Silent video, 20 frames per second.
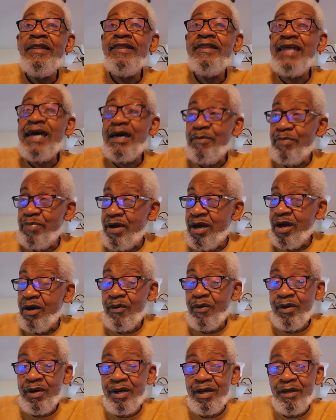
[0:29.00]
That
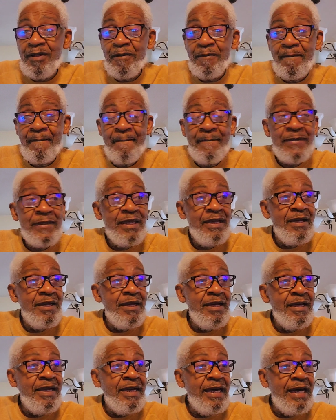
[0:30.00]
power
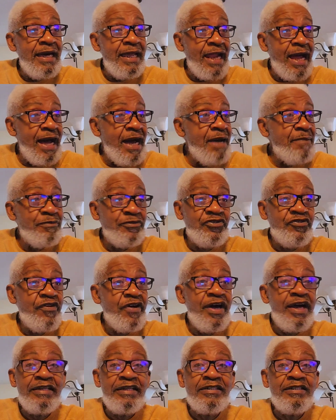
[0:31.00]
and I'm
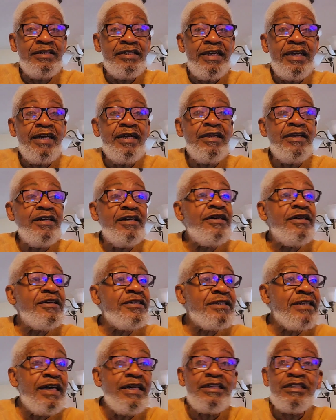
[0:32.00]
trying to get
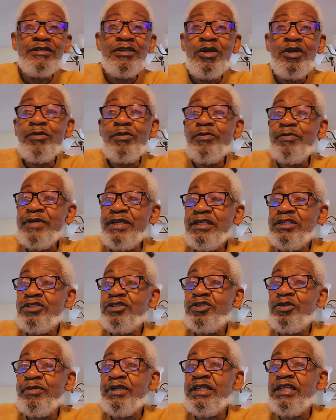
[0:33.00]
us as human beings
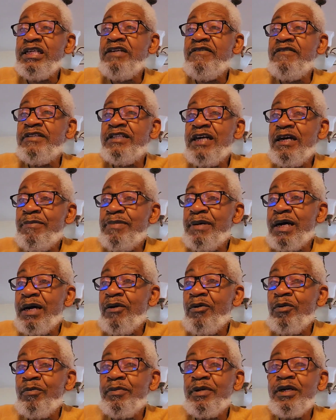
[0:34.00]
to believe in that
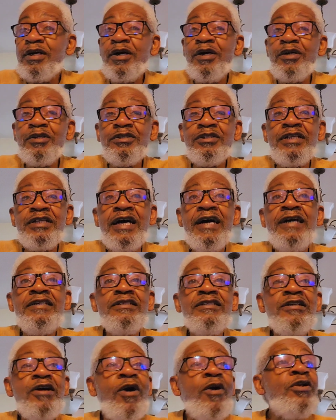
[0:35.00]
power because
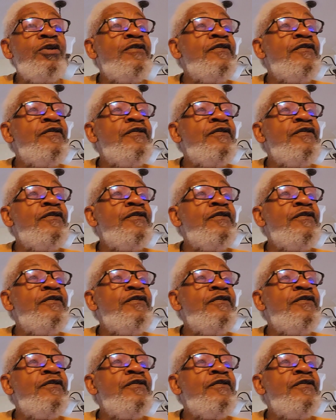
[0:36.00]
as all